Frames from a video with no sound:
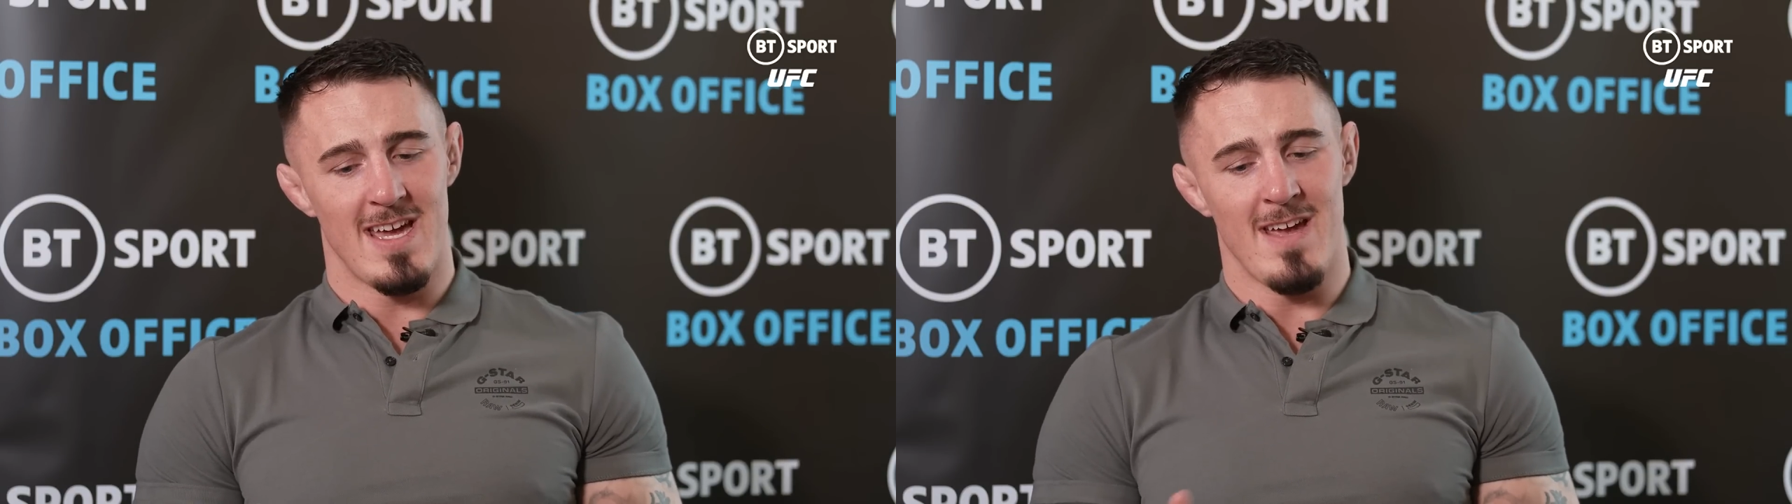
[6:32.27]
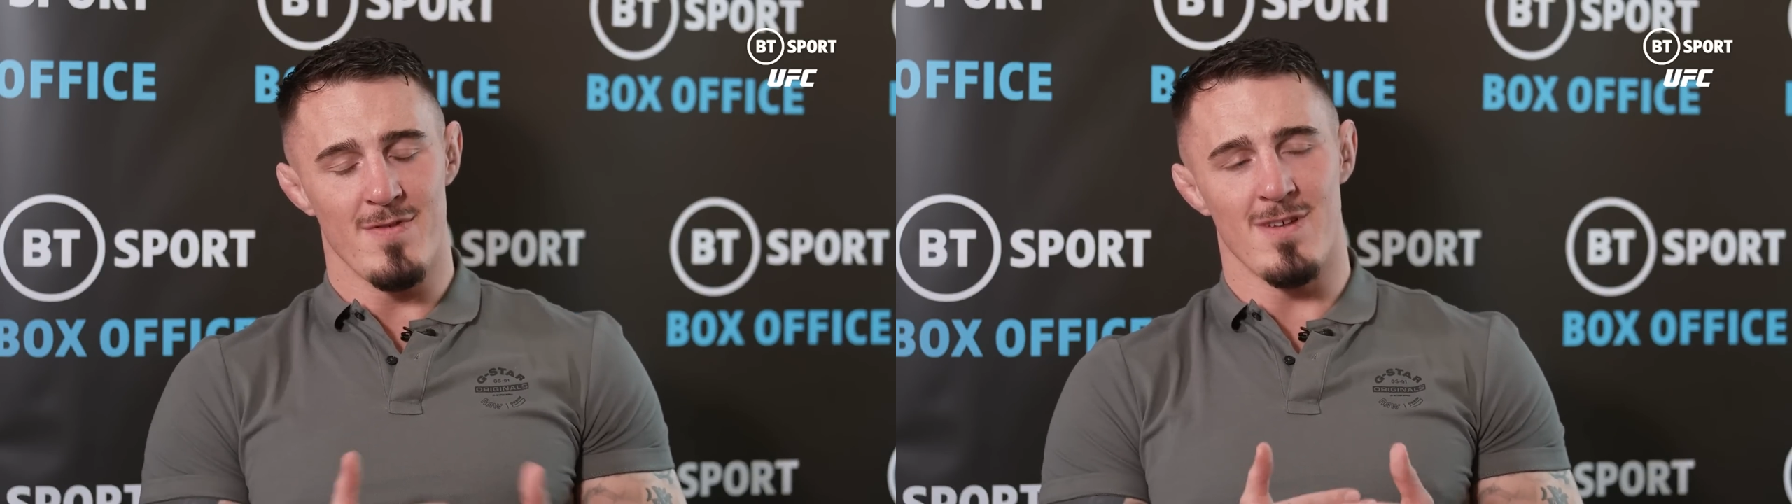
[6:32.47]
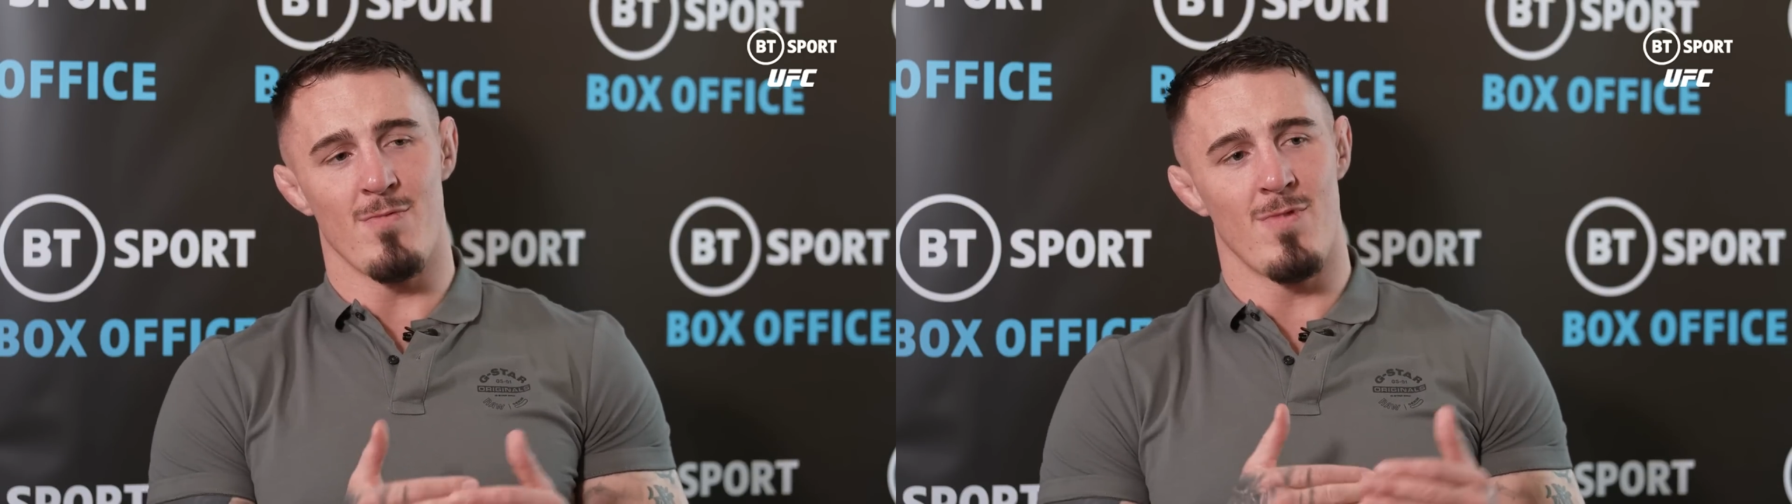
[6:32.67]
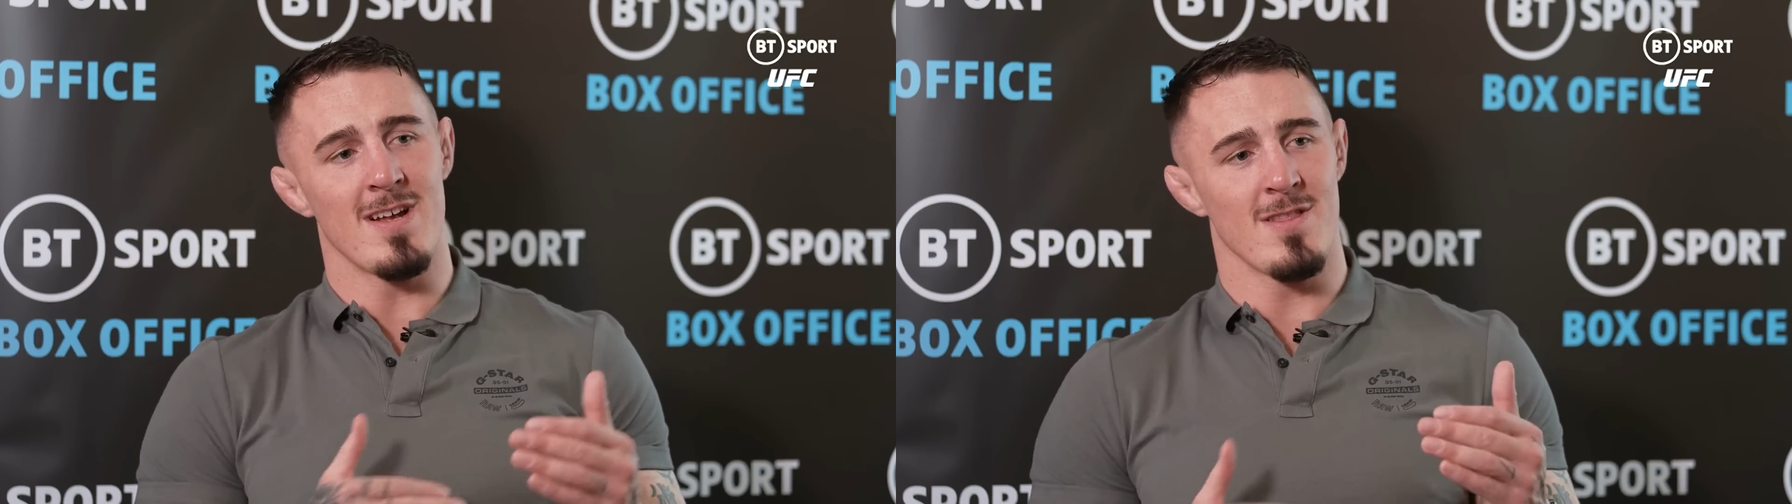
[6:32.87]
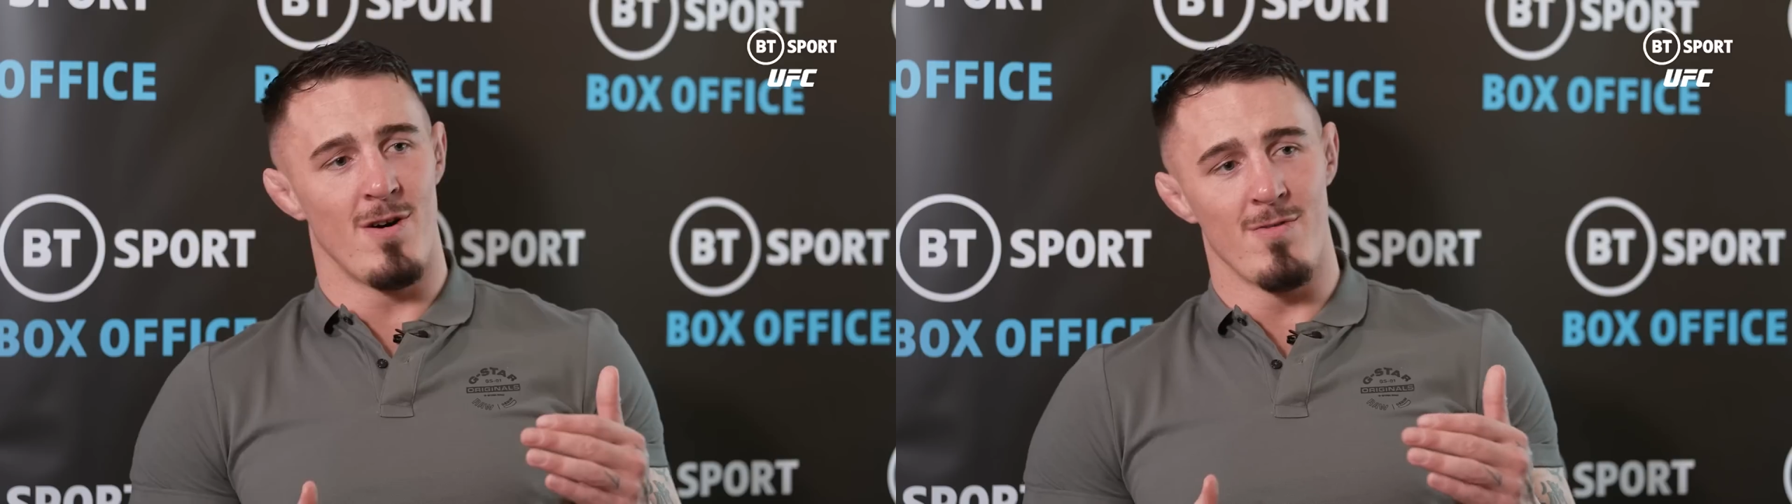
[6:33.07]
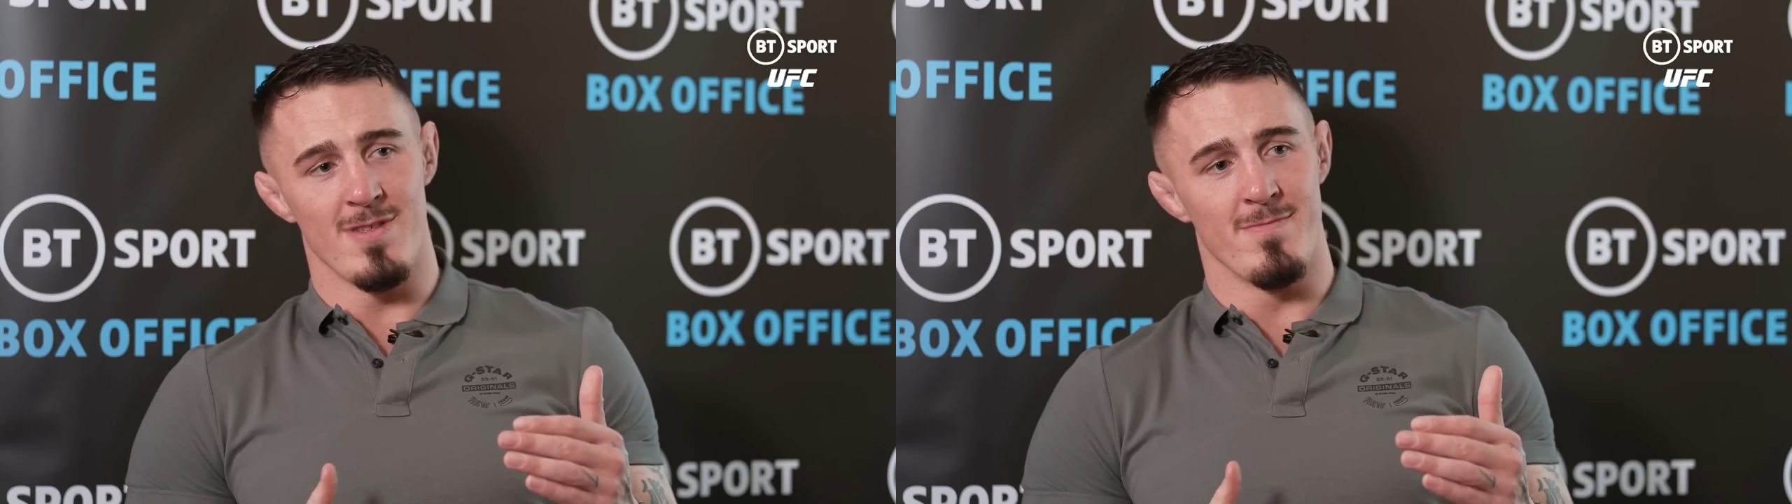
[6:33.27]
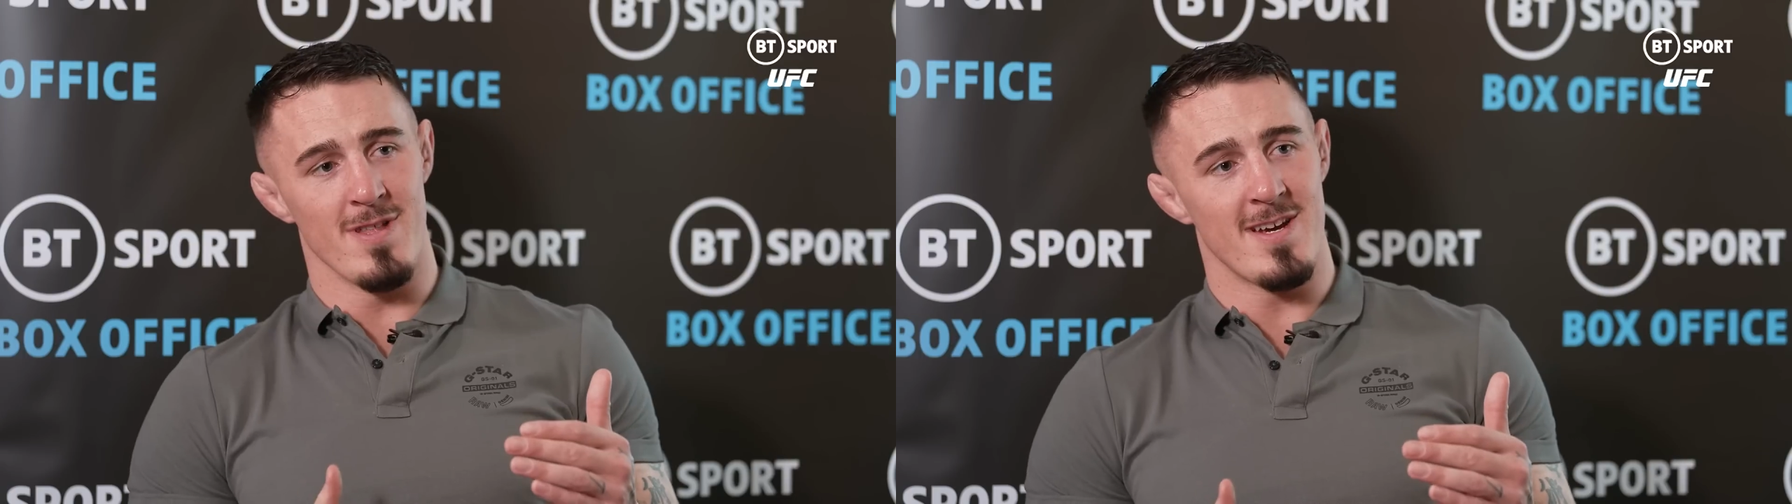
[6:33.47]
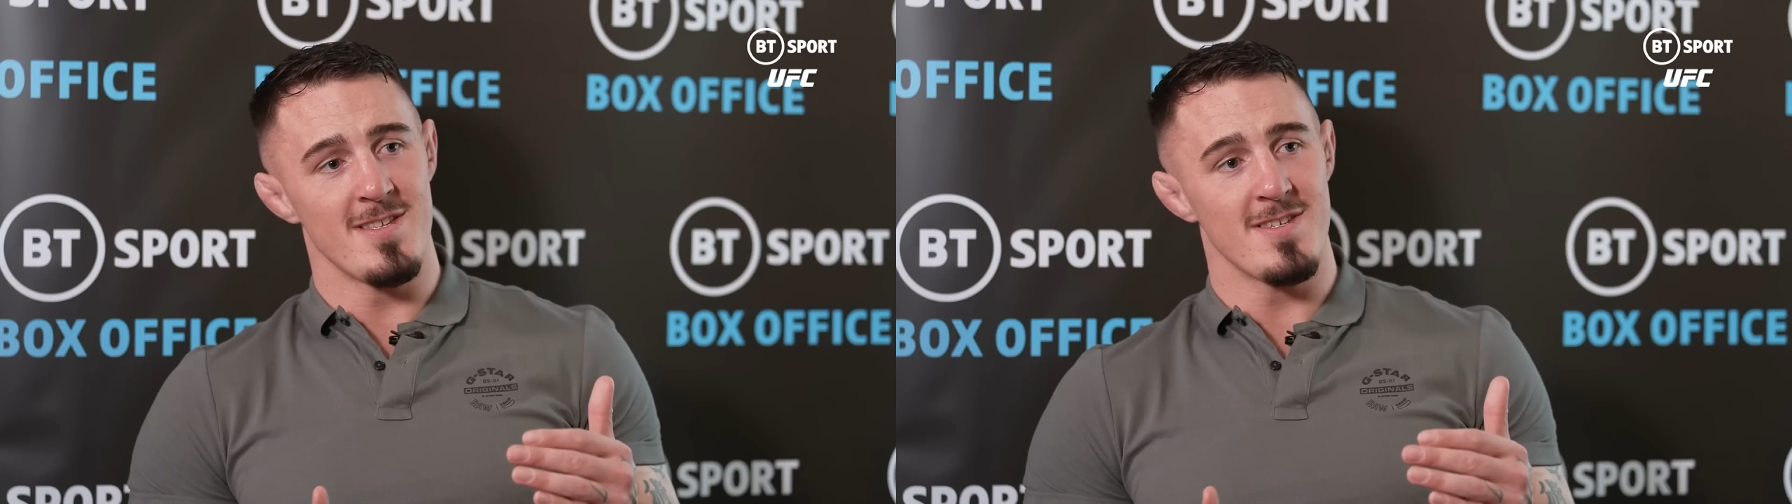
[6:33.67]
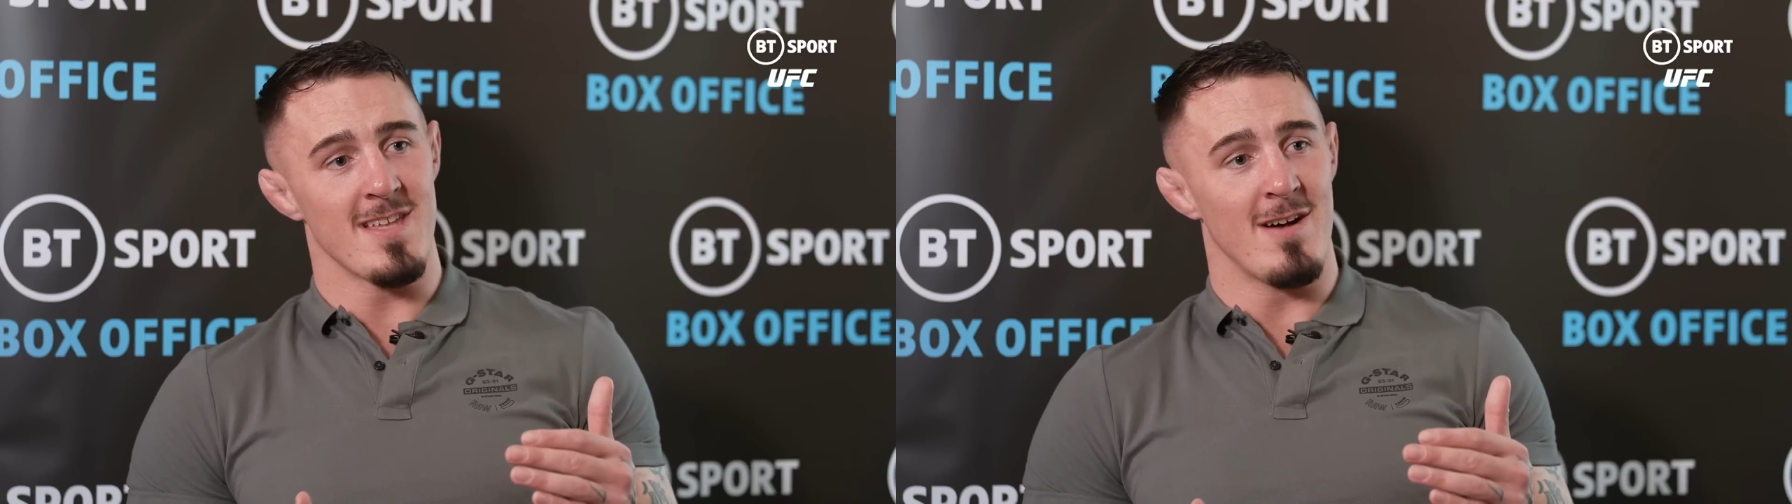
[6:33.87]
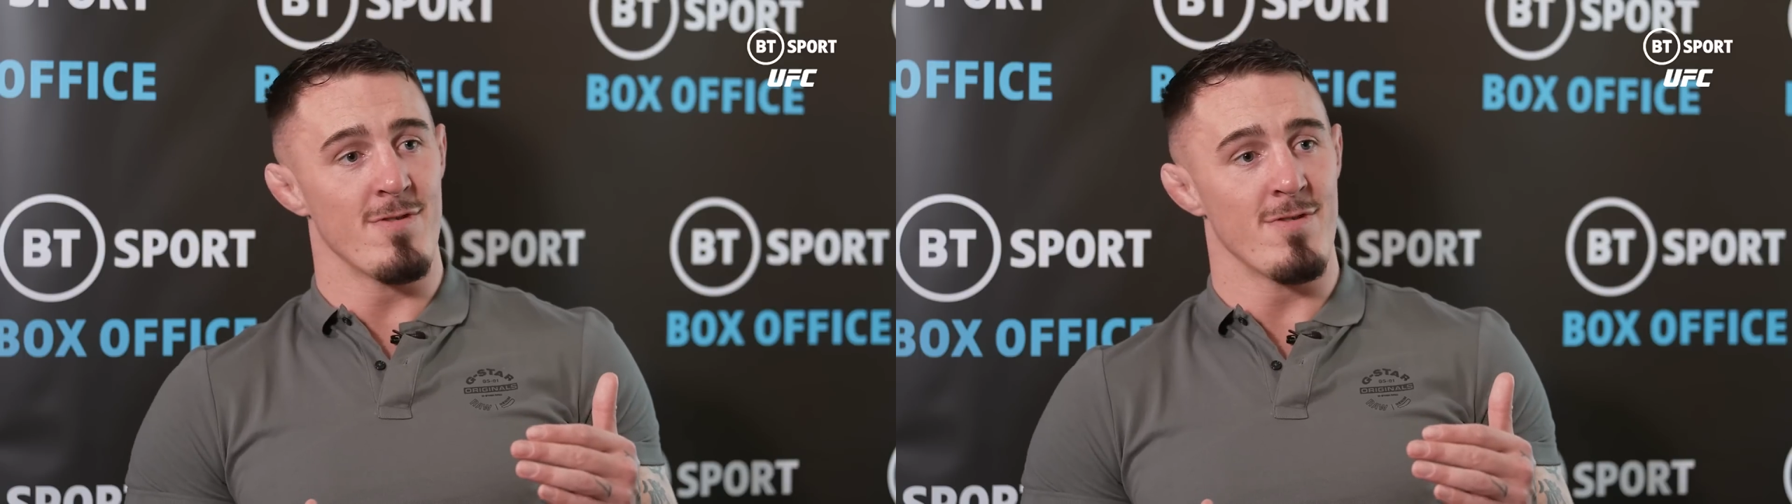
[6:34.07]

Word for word: even though I'm ranked lower than Blades, Absolutely.